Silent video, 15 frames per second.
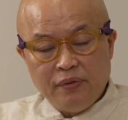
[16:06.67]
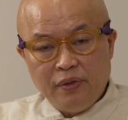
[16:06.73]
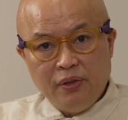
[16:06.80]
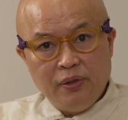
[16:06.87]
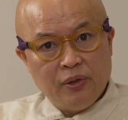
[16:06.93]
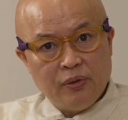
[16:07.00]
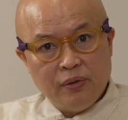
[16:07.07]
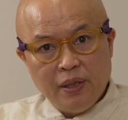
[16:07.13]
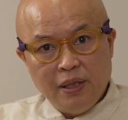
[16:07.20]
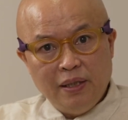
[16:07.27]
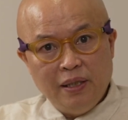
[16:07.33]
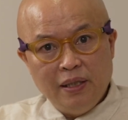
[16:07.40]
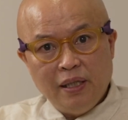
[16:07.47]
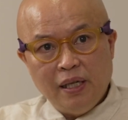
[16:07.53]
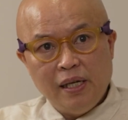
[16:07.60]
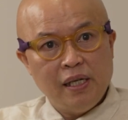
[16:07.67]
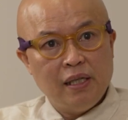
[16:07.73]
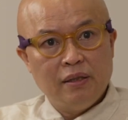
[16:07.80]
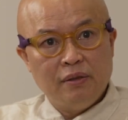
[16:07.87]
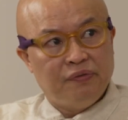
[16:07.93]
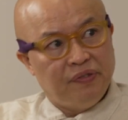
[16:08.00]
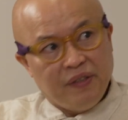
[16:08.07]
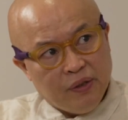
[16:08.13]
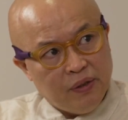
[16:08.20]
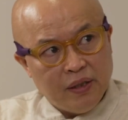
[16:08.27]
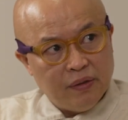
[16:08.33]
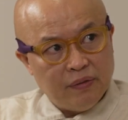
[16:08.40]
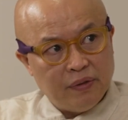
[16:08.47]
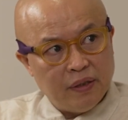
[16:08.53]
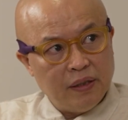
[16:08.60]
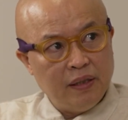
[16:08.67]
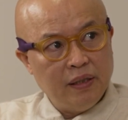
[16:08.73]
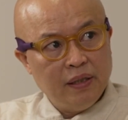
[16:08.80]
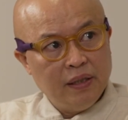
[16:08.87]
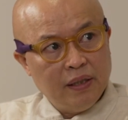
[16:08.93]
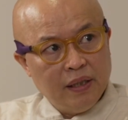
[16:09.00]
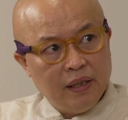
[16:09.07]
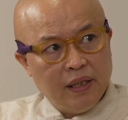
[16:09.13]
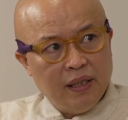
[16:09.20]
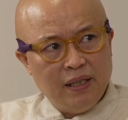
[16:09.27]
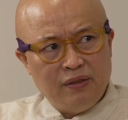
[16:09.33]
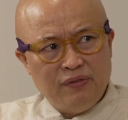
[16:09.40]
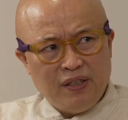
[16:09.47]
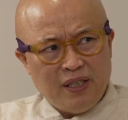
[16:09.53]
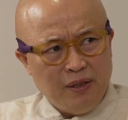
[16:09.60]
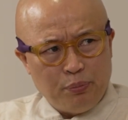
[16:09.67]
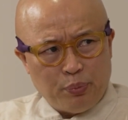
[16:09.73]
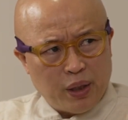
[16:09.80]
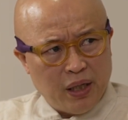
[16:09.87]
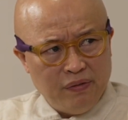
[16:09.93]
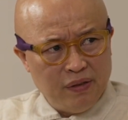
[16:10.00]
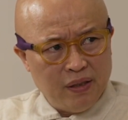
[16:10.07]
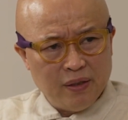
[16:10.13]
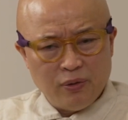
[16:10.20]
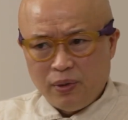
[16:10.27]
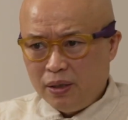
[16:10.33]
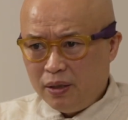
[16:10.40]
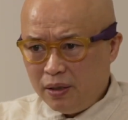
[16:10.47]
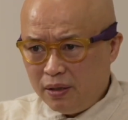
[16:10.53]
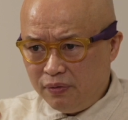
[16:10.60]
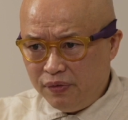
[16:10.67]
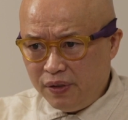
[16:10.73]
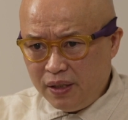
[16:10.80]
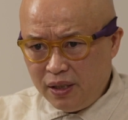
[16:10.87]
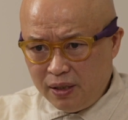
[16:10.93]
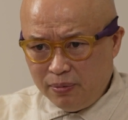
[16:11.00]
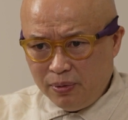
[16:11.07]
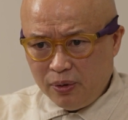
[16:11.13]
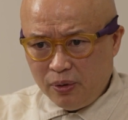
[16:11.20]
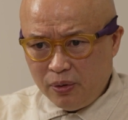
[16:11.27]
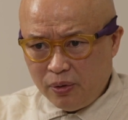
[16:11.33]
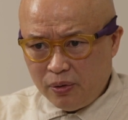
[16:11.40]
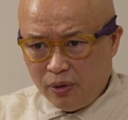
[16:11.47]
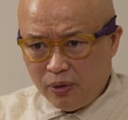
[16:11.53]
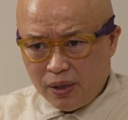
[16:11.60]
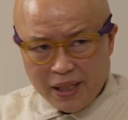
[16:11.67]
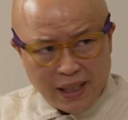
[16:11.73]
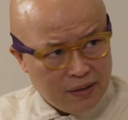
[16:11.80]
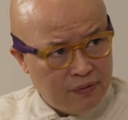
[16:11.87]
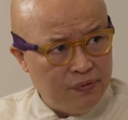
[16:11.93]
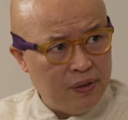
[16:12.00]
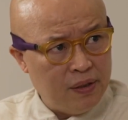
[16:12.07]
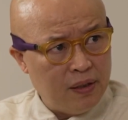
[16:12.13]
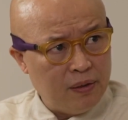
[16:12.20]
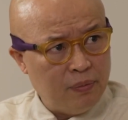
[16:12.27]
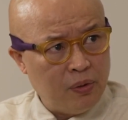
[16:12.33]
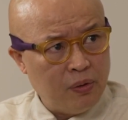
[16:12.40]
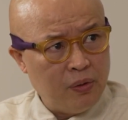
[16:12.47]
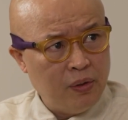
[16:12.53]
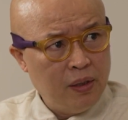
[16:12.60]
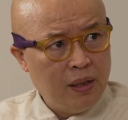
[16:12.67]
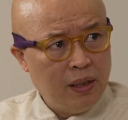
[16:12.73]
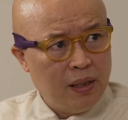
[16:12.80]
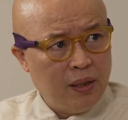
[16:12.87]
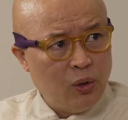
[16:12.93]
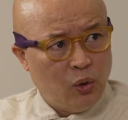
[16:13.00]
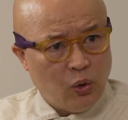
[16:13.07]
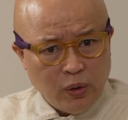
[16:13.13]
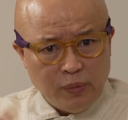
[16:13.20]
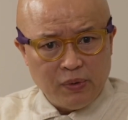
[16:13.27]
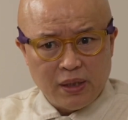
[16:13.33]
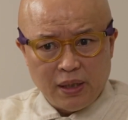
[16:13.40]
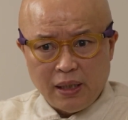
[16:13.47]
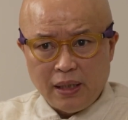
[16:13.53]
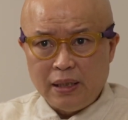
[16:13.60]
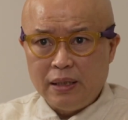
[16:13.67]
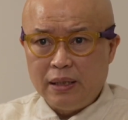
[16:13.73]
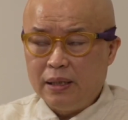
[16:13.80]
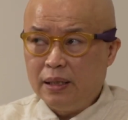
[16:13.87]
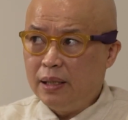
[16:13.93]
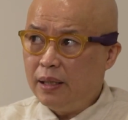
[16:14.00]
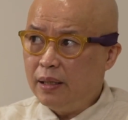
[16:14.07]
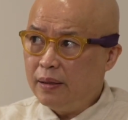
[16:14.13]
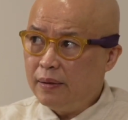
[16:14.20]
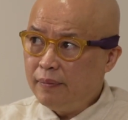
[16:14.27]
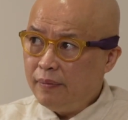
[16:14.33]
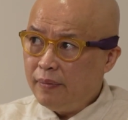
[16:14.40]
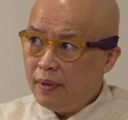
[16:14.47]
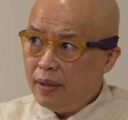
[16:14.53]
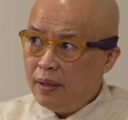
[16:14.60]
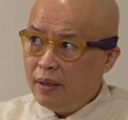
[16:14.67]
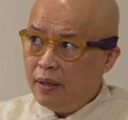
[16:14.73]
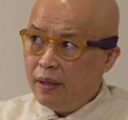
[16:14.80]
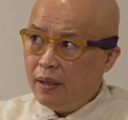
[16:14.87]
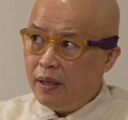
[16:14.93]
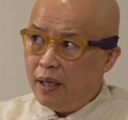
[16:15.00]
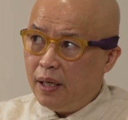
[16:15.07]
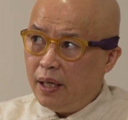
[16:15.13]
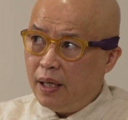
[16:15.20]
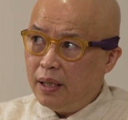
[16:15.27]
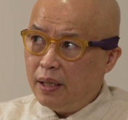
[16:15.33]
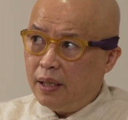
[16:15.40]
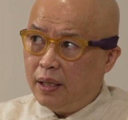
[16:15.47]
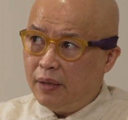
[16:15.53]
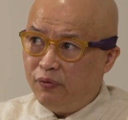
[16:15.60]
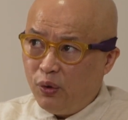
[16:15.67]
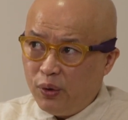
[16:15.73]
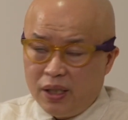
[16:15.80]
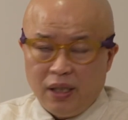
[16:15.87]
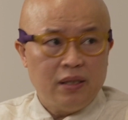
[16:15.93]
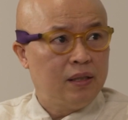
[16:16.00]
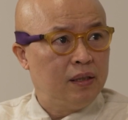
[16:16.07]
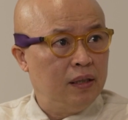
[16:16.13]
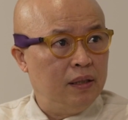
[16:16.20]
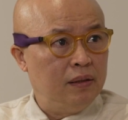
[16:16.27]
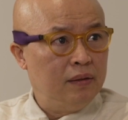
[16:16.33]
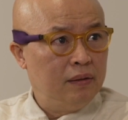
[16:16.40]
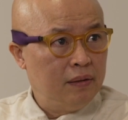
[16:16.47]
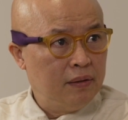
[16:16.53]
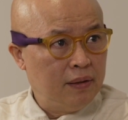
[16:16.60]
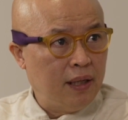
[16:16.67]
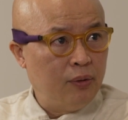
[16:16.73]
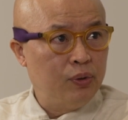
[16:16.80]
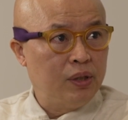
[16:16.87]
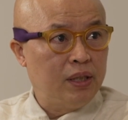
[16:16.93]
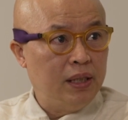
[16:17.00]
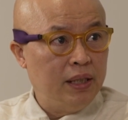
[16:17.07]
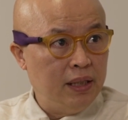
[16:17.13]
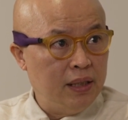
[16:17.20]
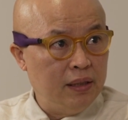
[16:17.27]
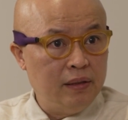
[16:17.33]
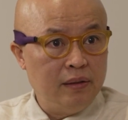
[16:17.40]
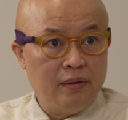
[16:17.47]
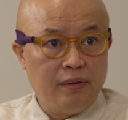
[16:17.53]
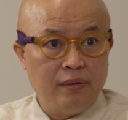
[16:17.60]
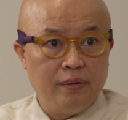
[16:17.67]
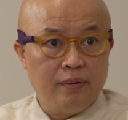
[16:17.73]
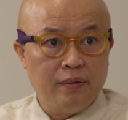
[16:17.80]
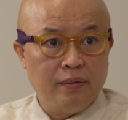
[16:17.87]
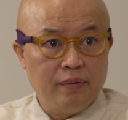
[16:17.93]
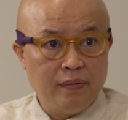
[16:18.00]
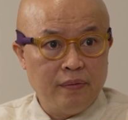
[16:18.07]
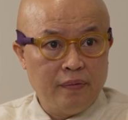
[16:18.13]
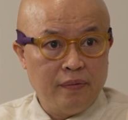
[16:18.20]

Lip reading: you know, in the air, the feeling of it is very prevalent, whether it's visible or less visible. All I'm saying is that for Guston, that was leading to